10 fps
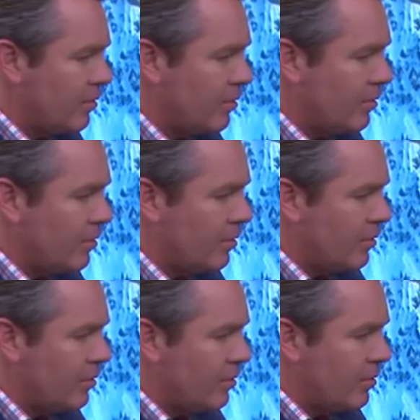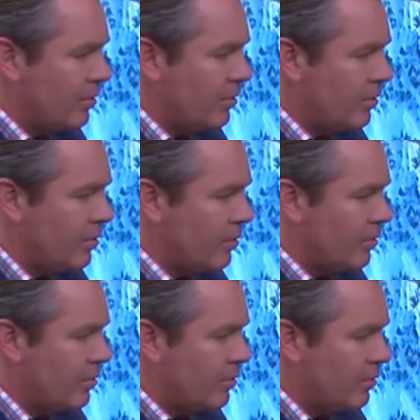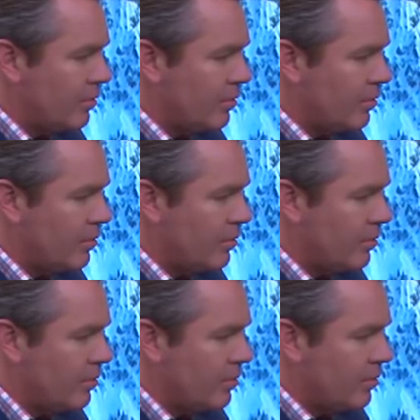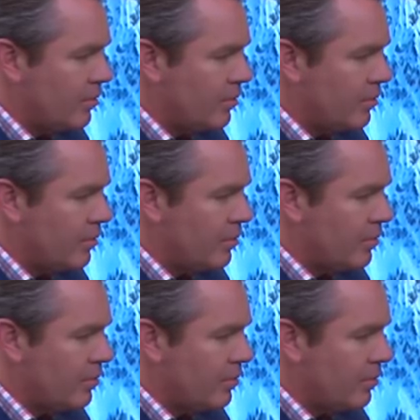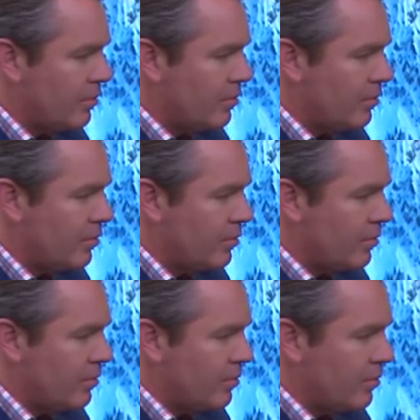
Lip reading: This person isn't speaking.